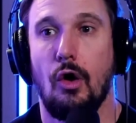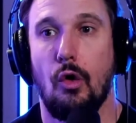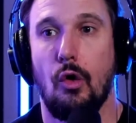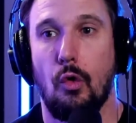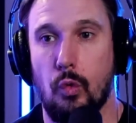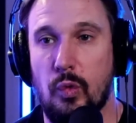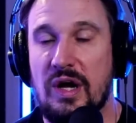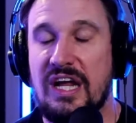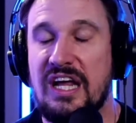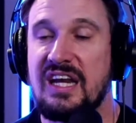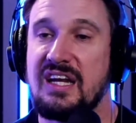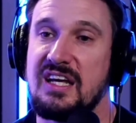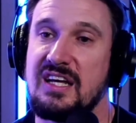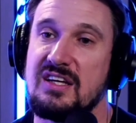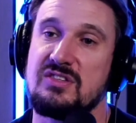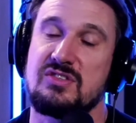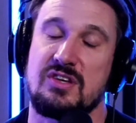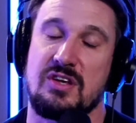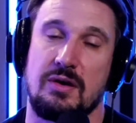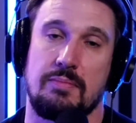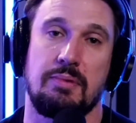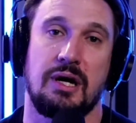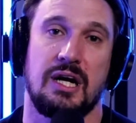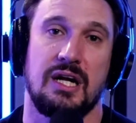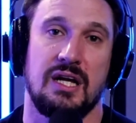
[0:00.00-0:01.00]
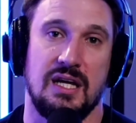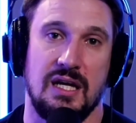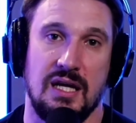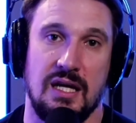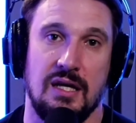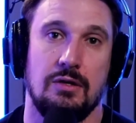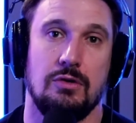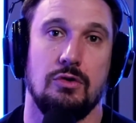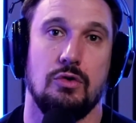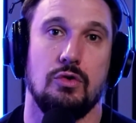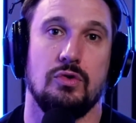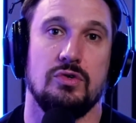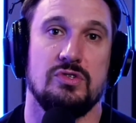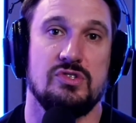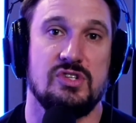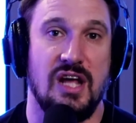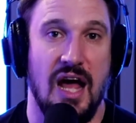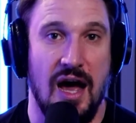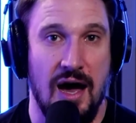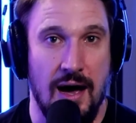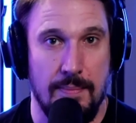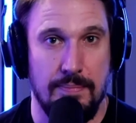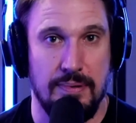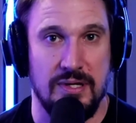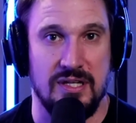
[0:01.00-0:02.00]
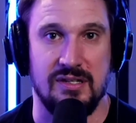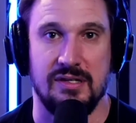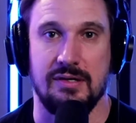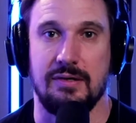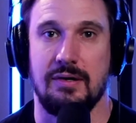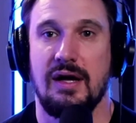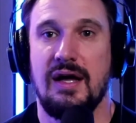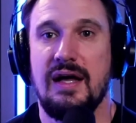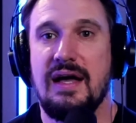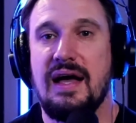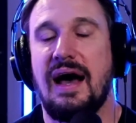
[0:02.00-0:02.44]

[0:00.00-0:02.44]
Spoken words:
We need somebody in who is competent.